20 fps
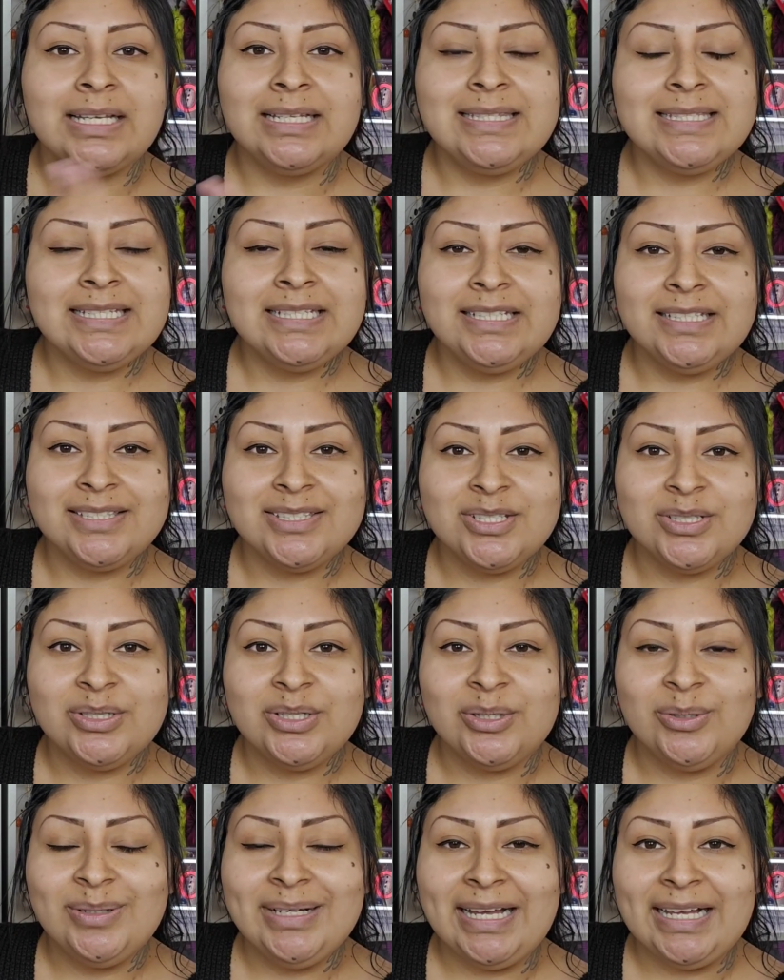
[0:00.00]
it's a good to
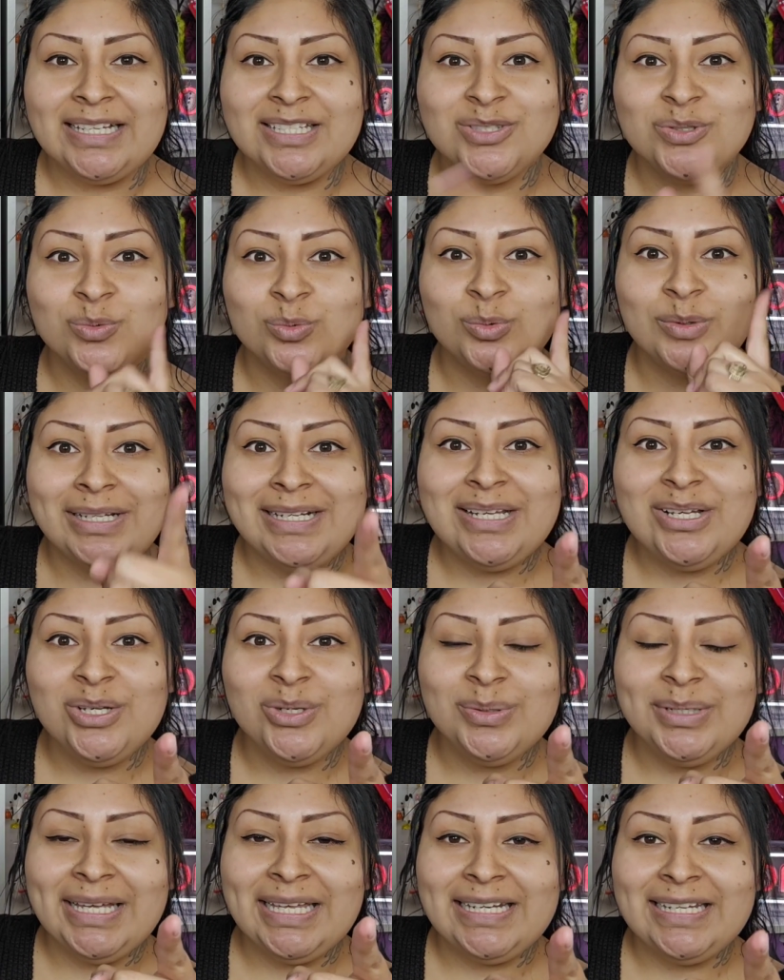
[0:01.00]
go, guys. Run and
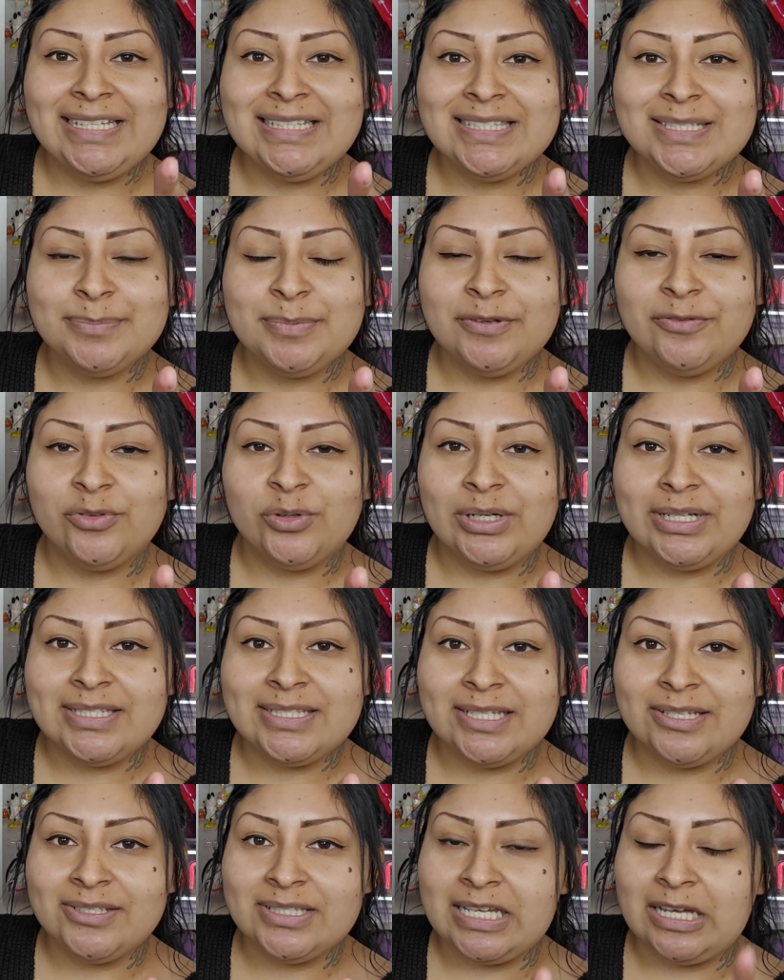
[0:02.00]
go get it before it
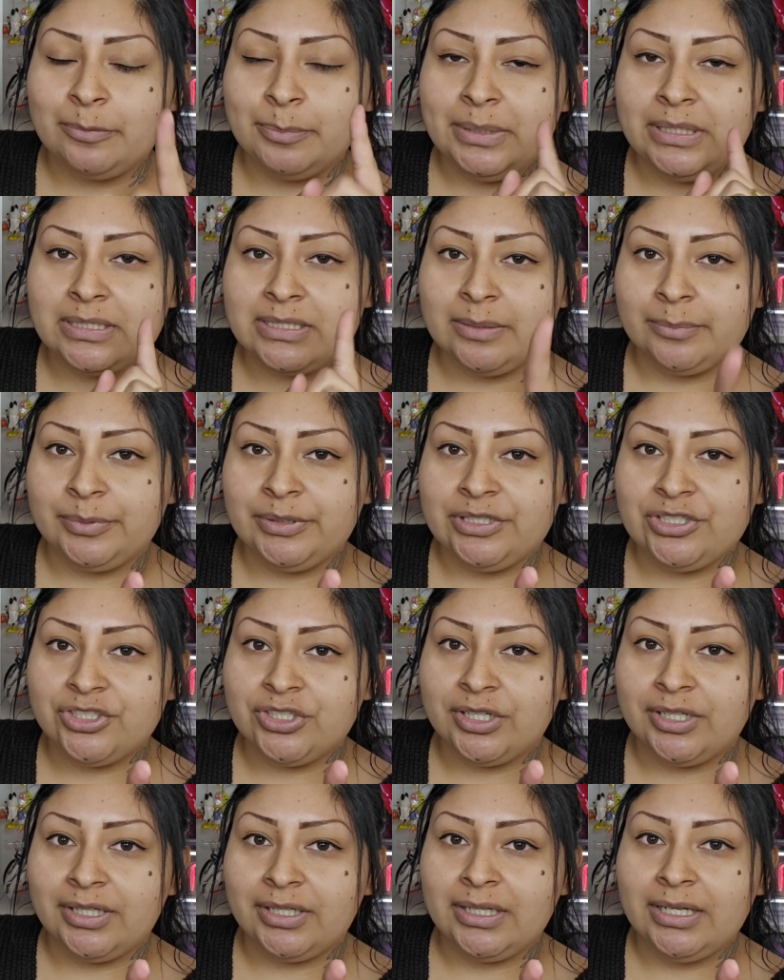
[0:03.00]
sells out, because I'm pretty
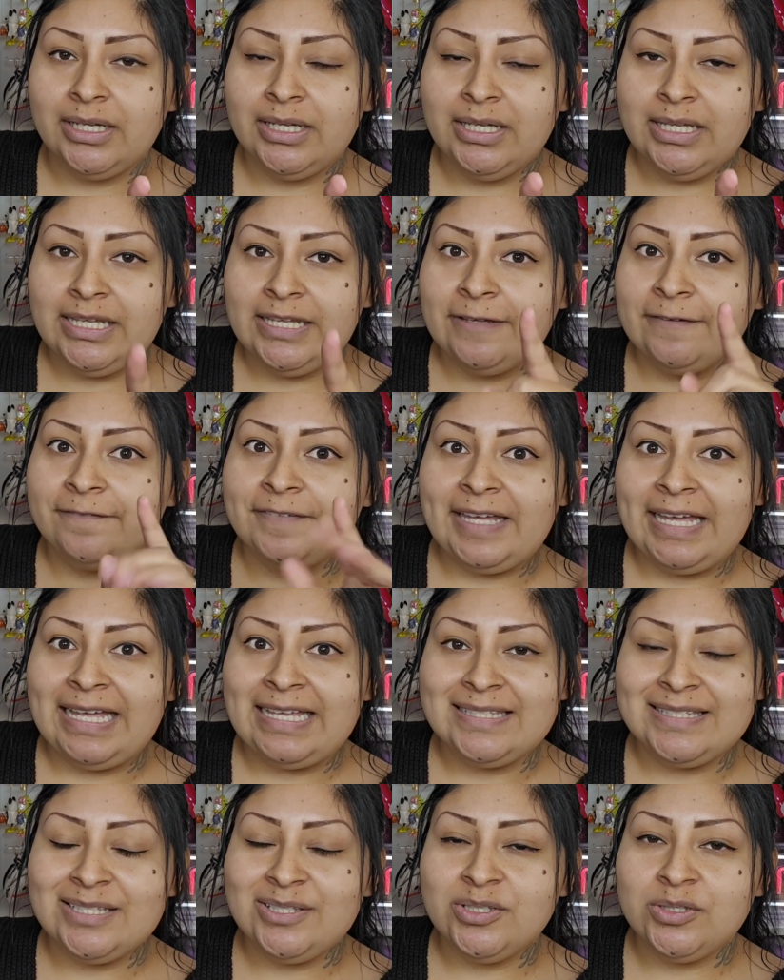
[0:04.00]
sure if it
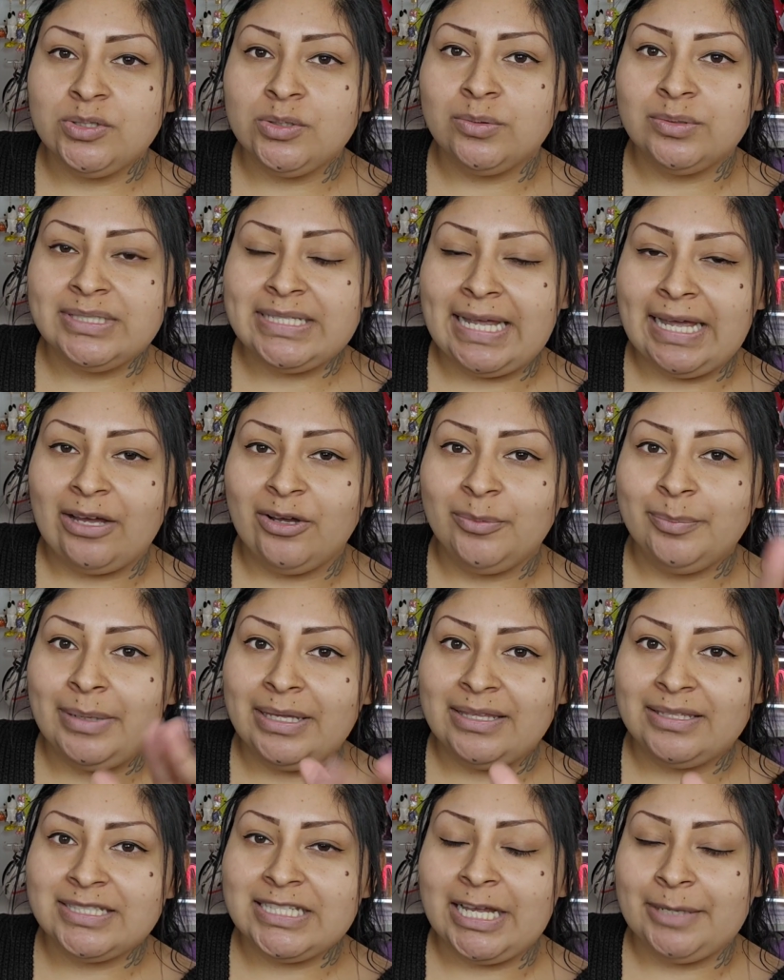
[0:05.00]
hasn't sold out
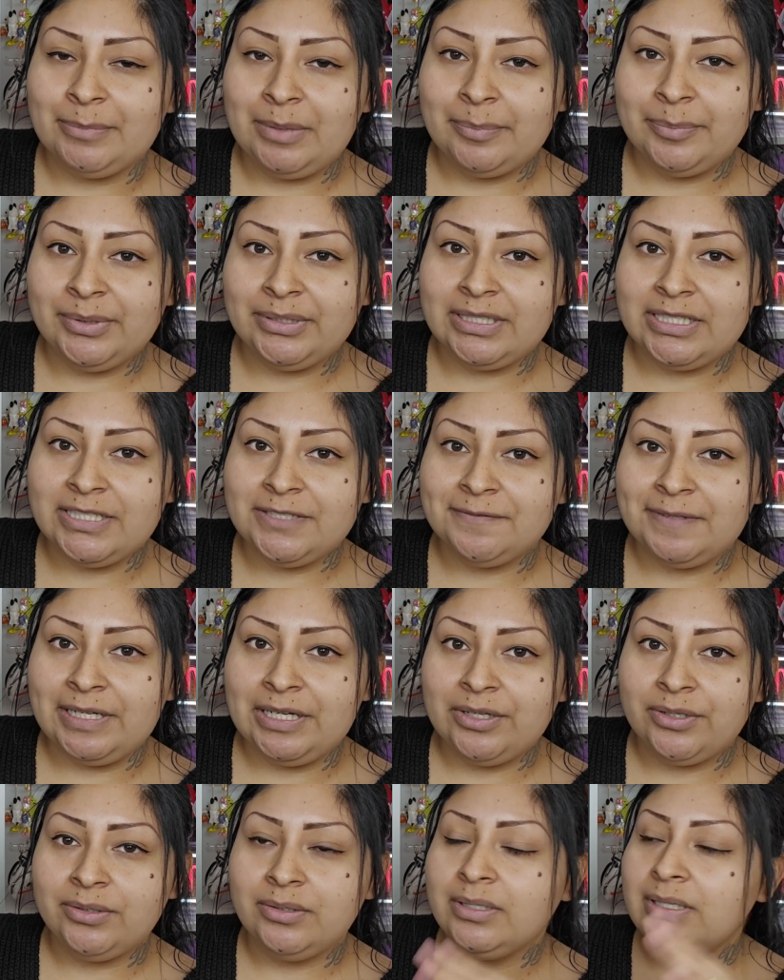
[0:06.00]
by the time I put this
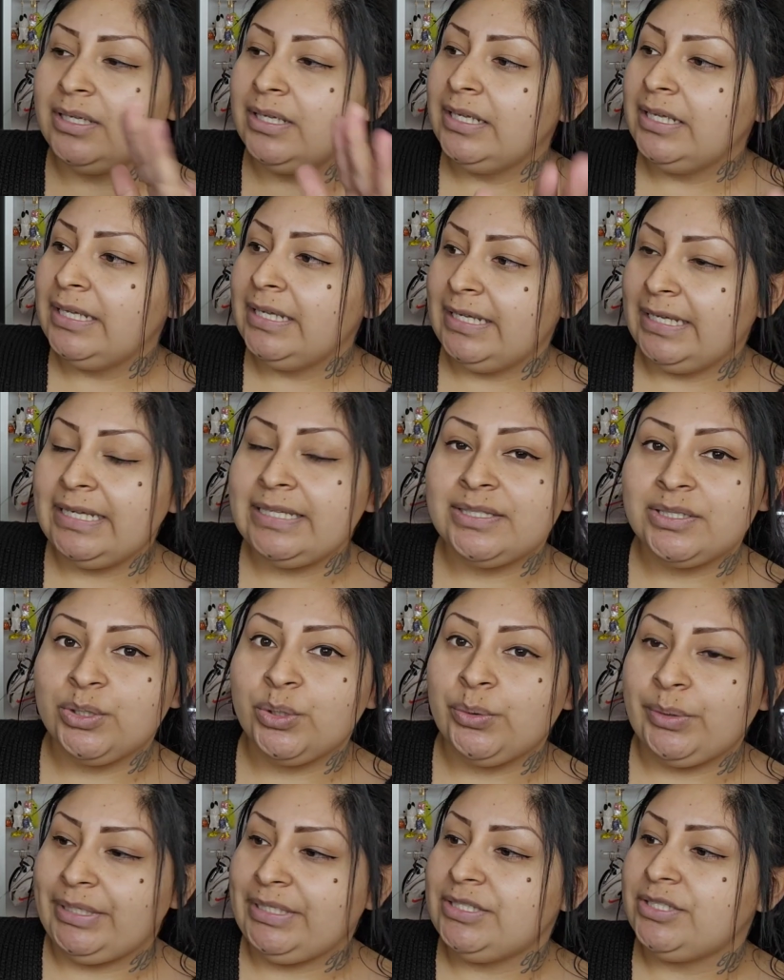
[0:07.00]
video, it's
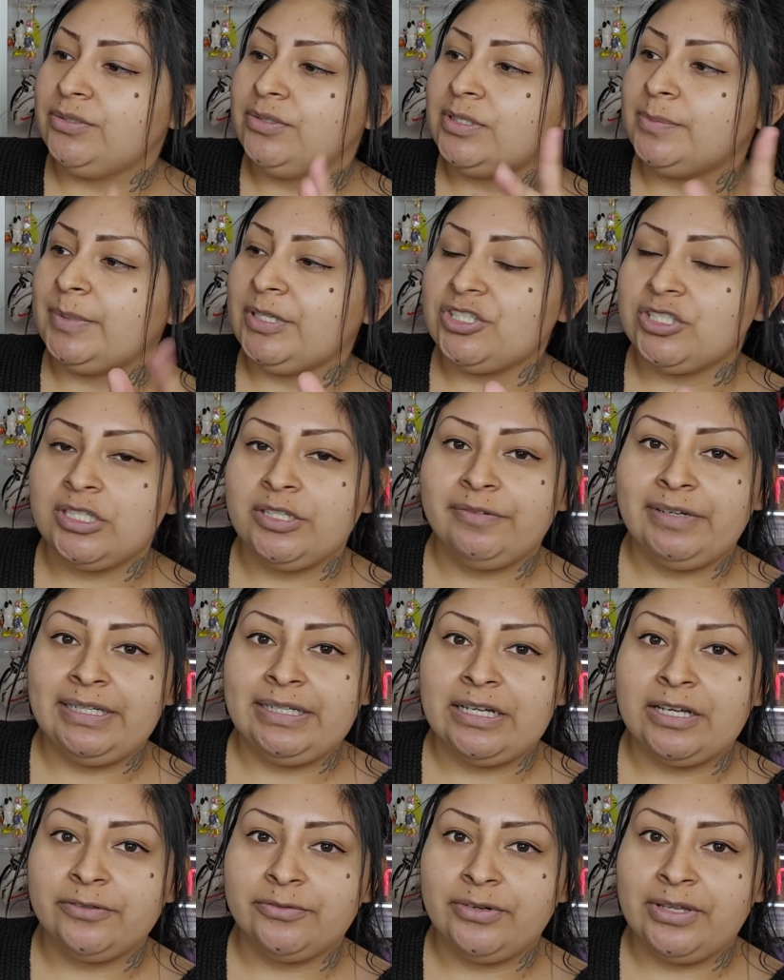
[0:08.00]
going to, especially
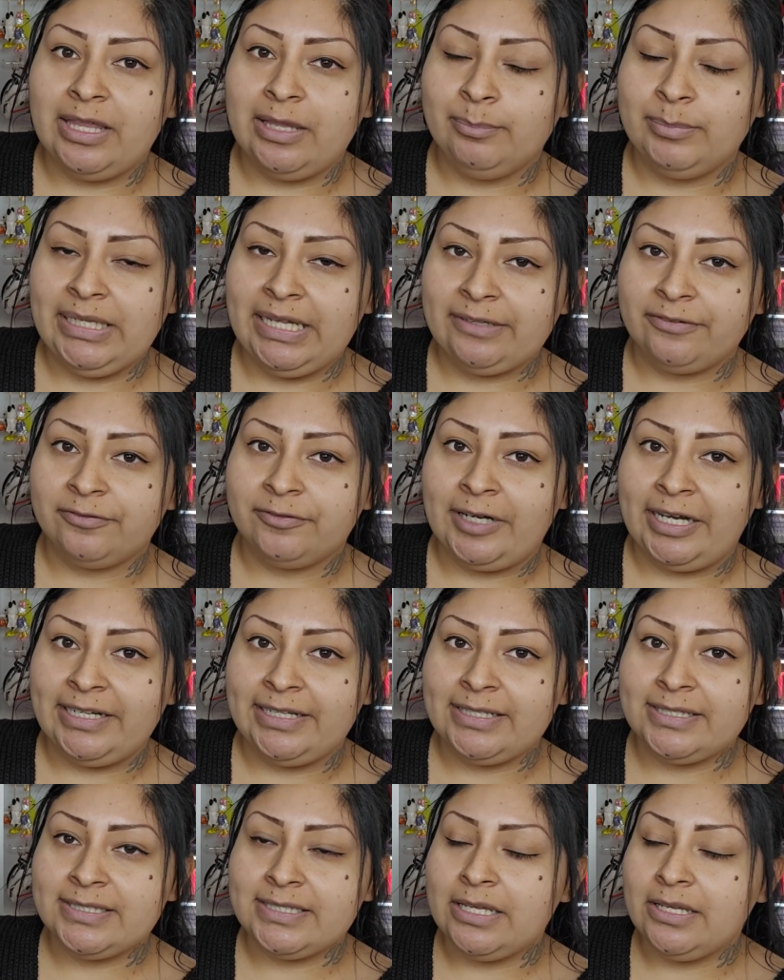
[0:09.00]
right now for that Black
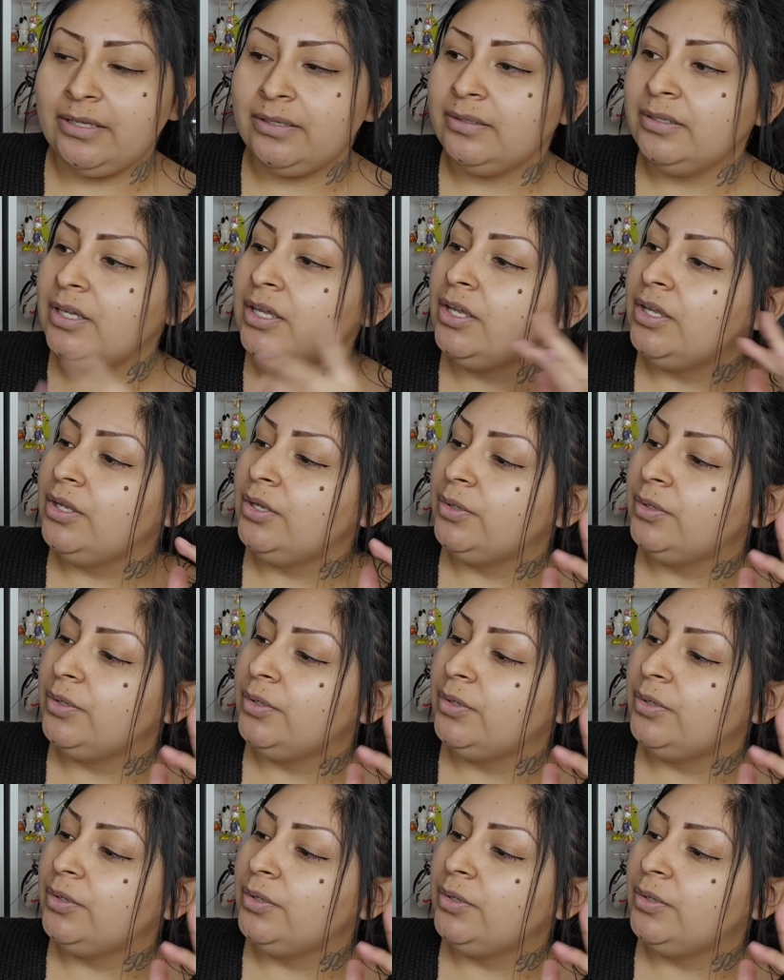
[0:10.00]
Friday sale.